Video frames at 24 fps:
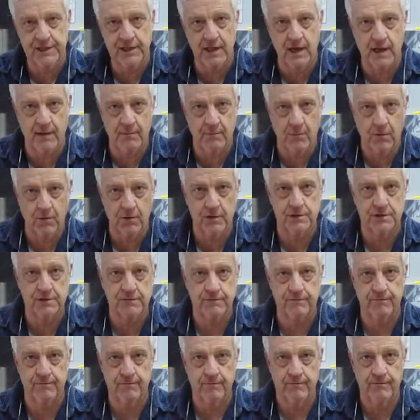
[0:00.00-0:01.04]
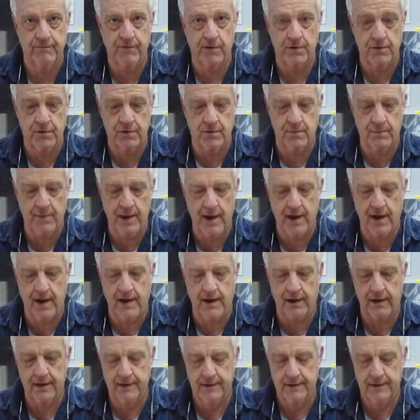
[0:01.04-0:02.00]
that mortise farther back.